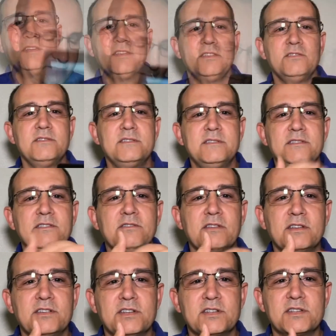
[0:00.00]
You
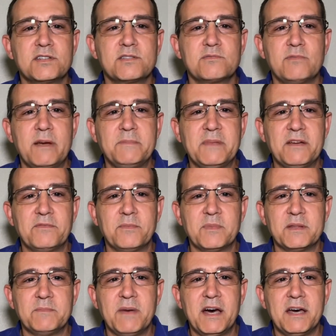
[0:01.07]
can just swipe down from
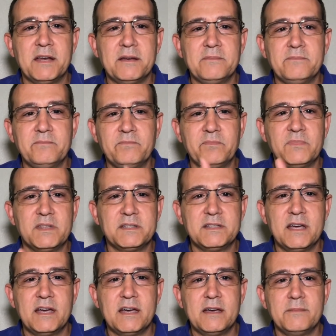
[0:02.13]
the bottom, the
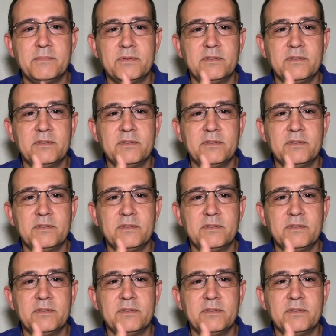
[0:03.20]
top.